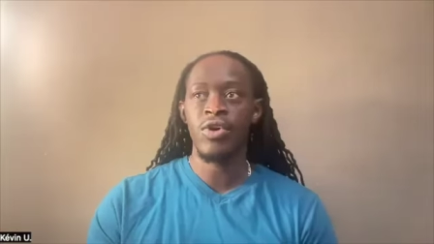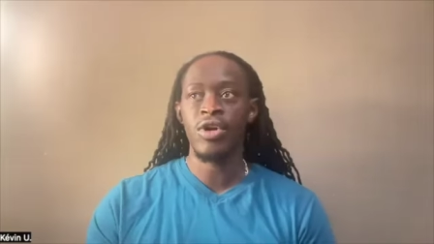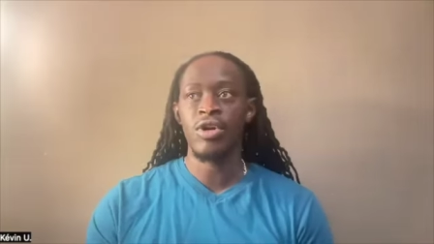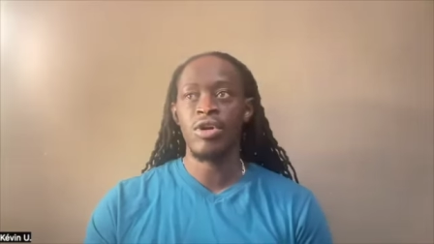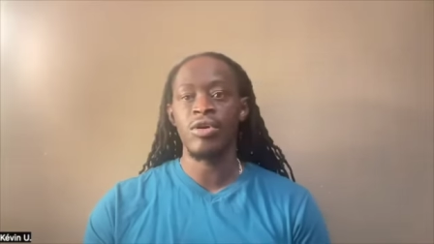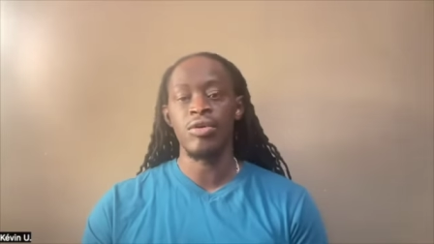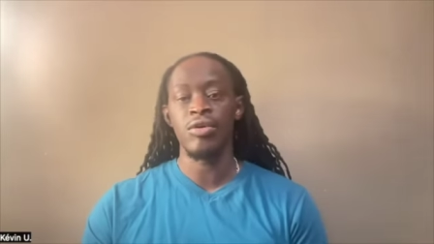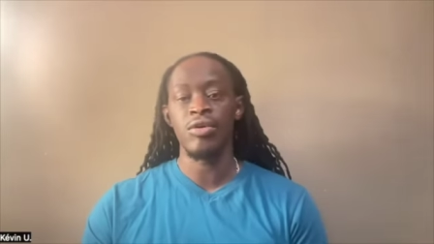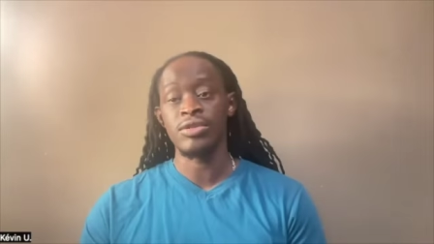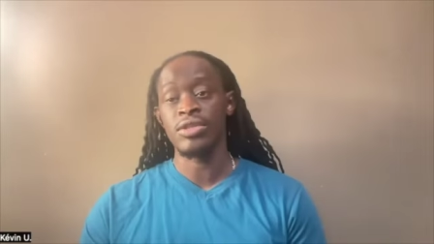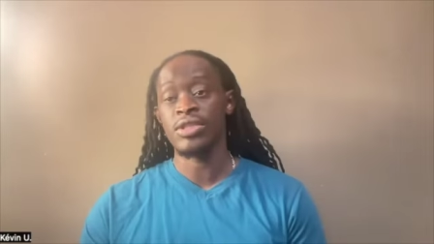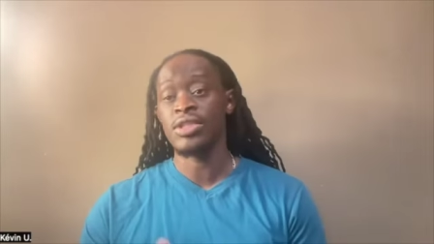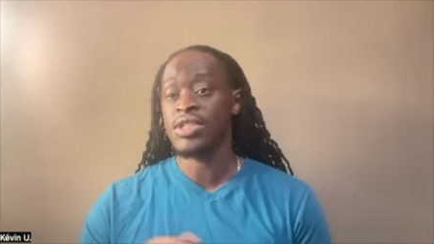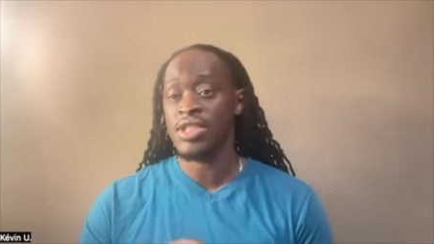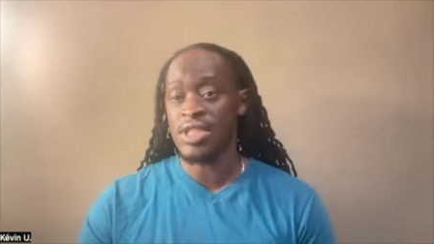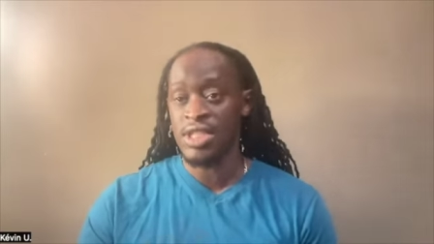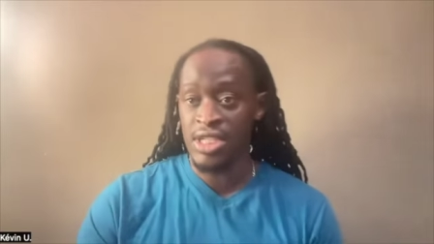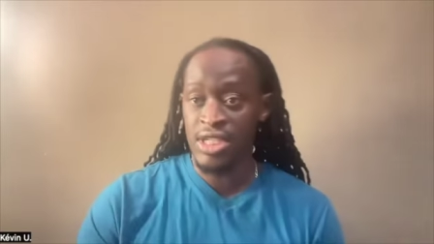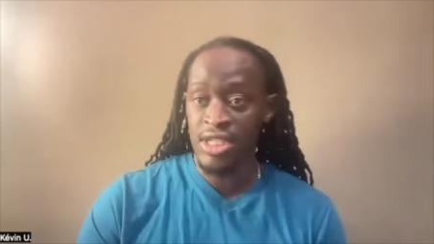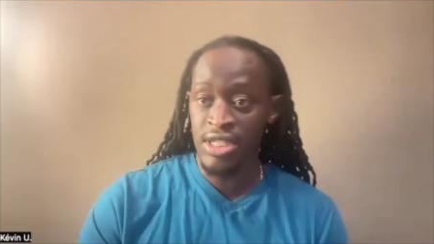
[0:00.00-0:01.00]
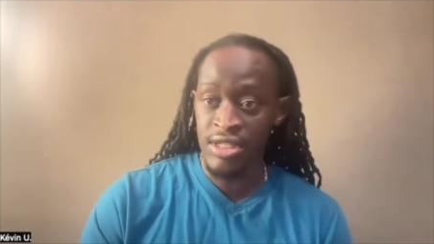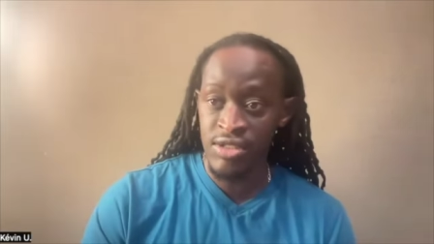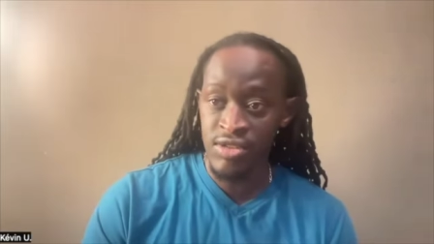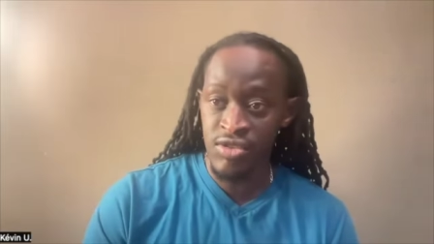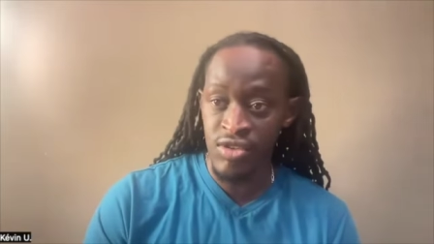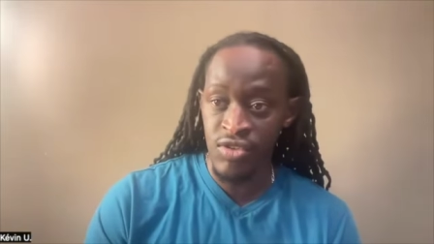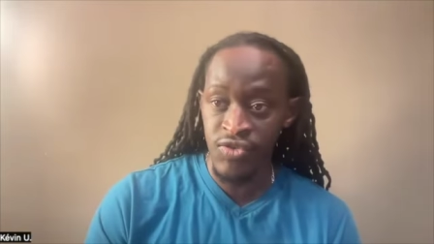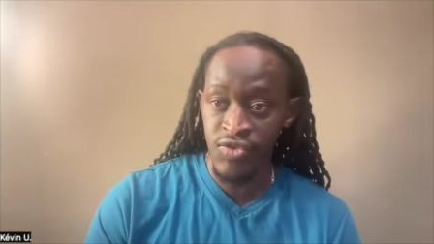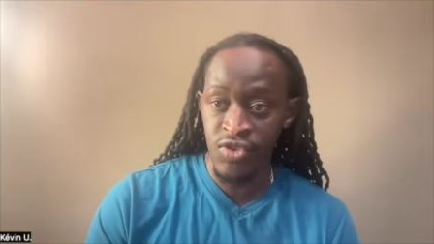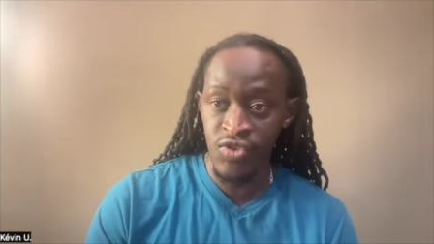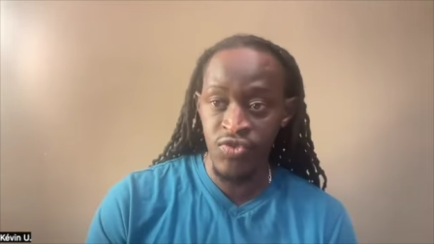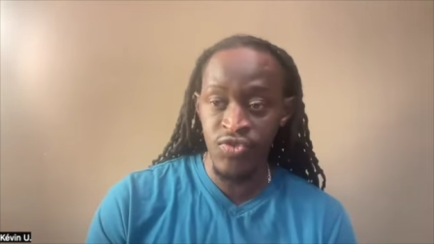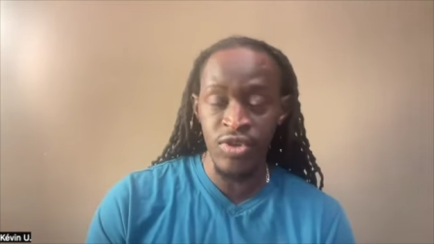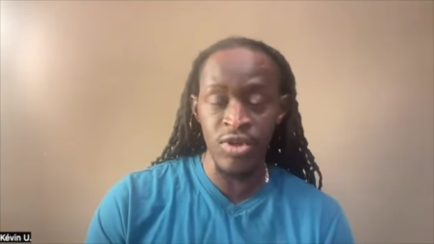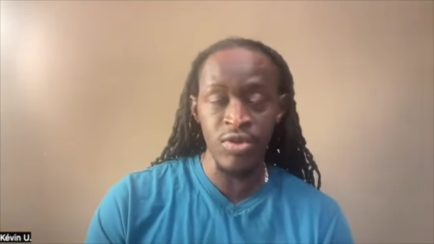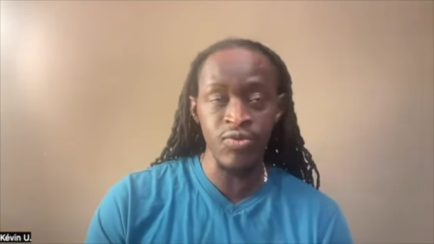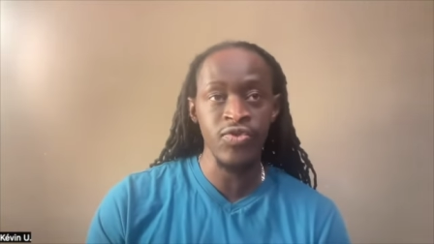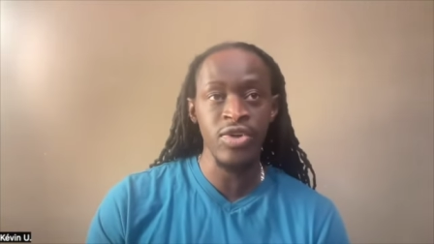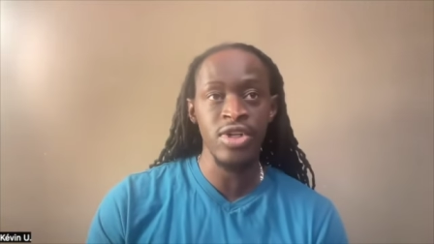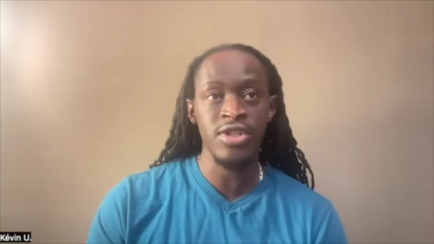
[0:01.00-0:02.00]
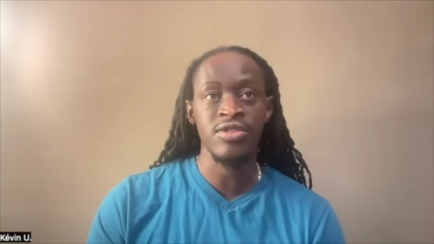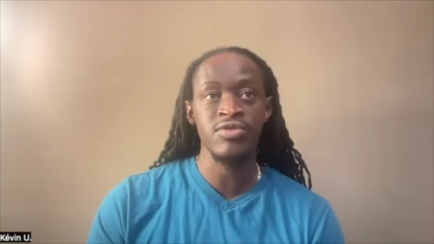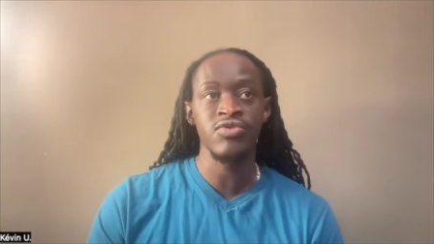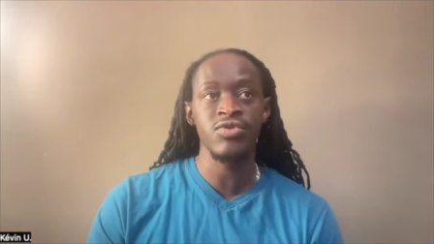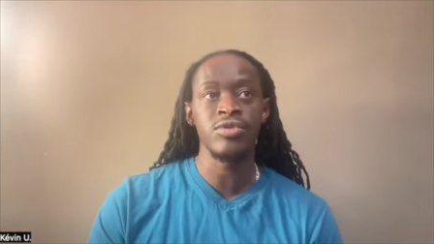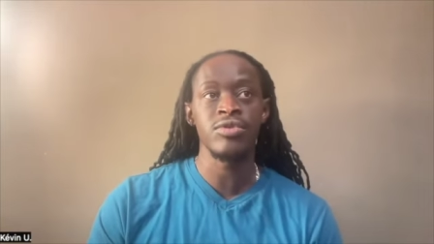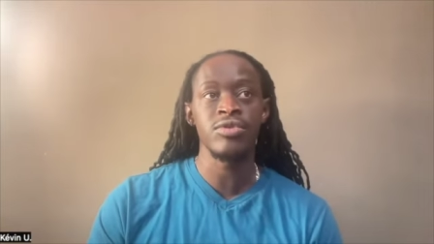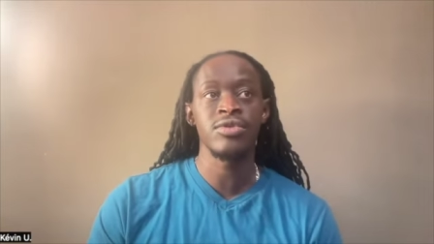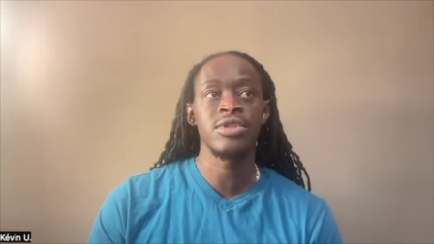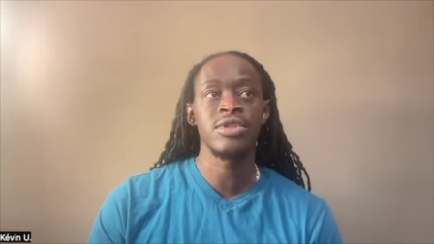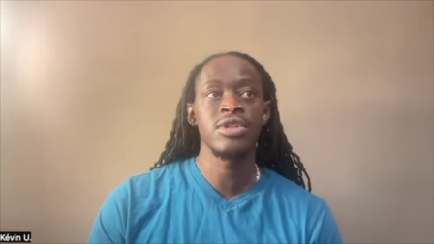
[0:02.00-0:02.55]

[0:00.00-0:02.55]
goals is to get into a few film festivals,